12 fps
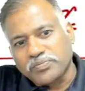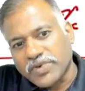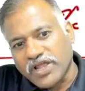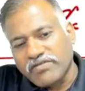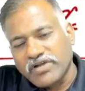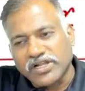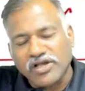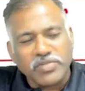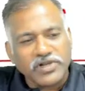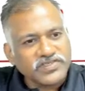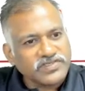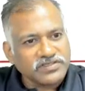Private
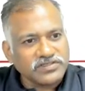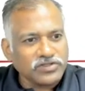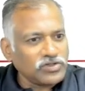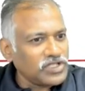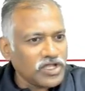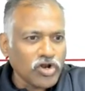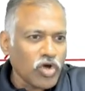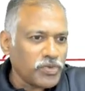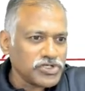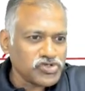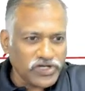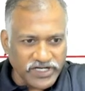companies, there are
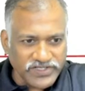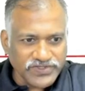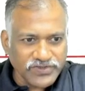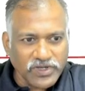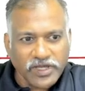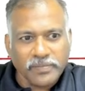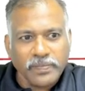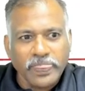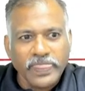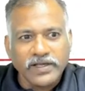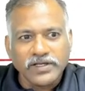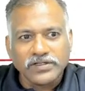opportunities, okay,
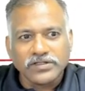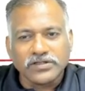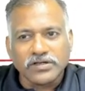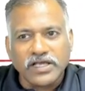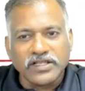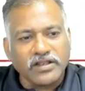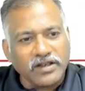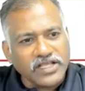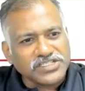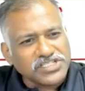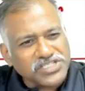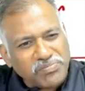in
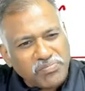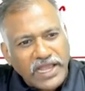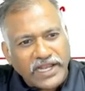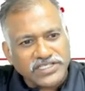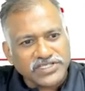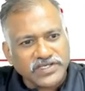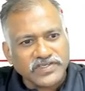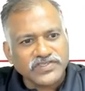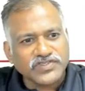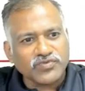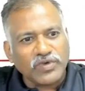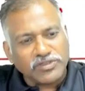relationship
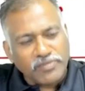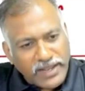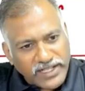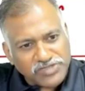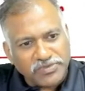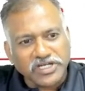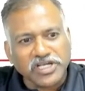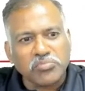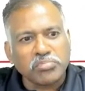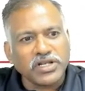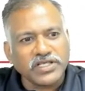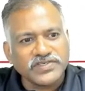managers, wealth management
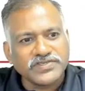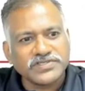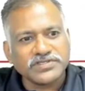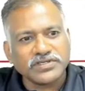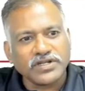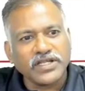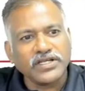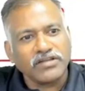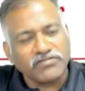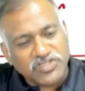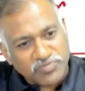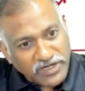companies, right,
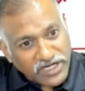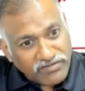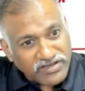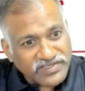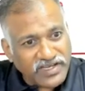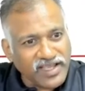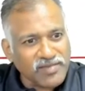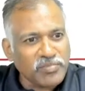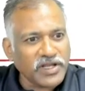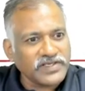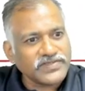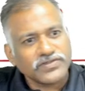investment advisory
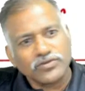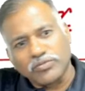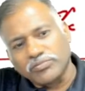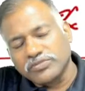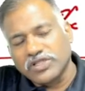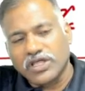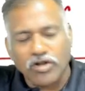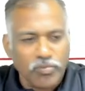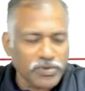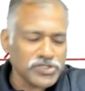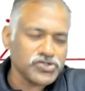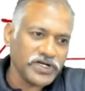companies, there are
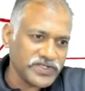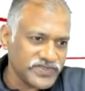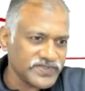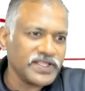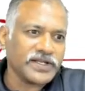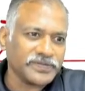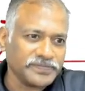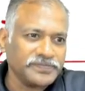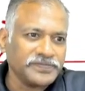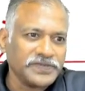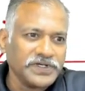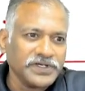opportunities there.
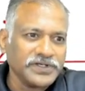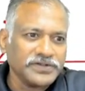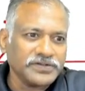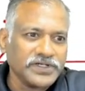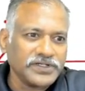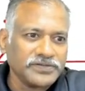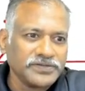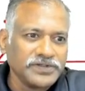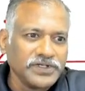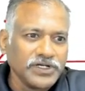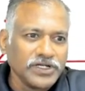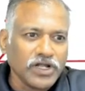
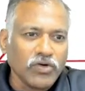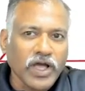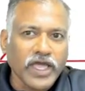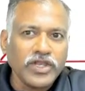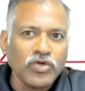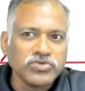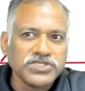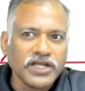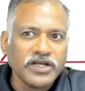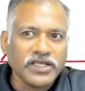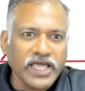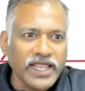Now, again, you
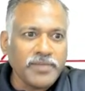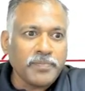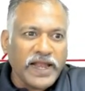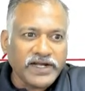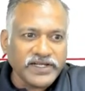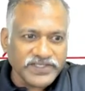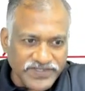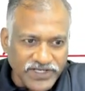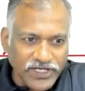said, can I practice?